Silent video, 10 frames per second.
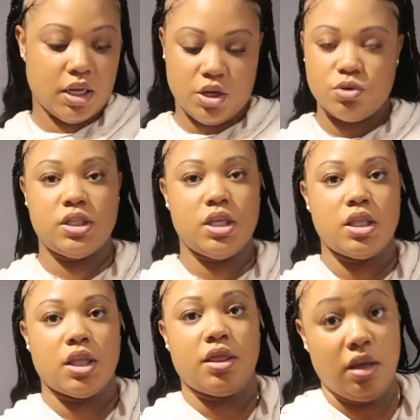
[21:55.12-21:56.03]
You see
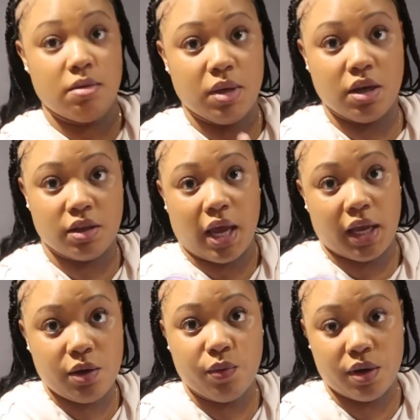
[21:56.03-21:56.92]
the theme here that
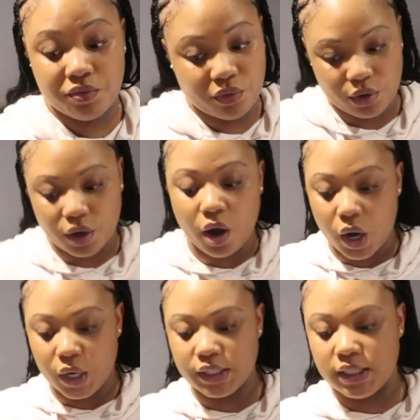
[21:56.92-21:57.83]
he went for
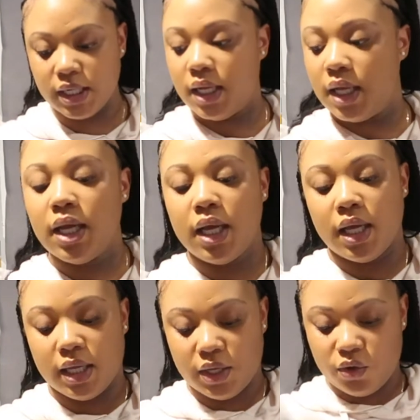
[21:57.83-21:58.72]
Cars.
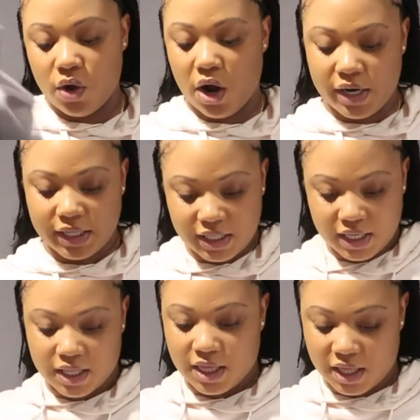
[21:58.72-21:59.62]
You already see
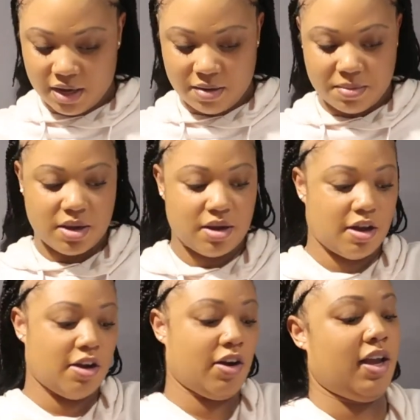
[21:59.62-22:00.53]
the theme.
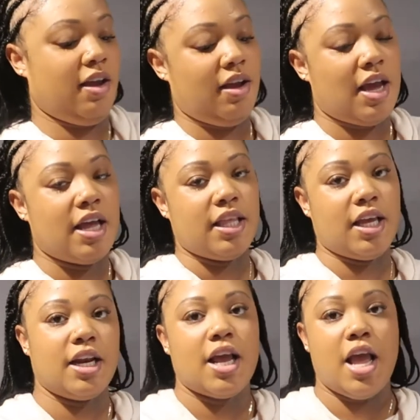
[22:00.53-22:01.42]
Okay, and
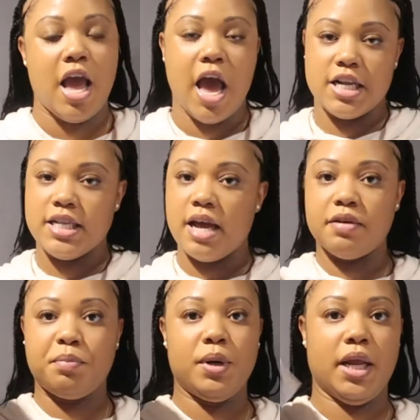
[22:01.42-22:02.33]
then I just have a
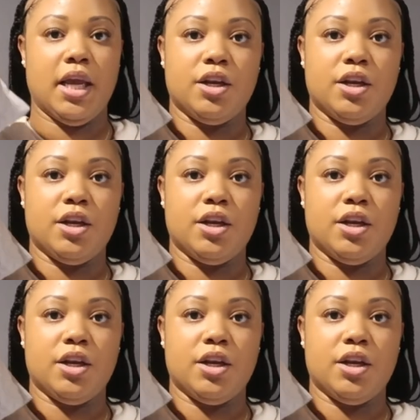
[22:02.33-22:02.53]
plain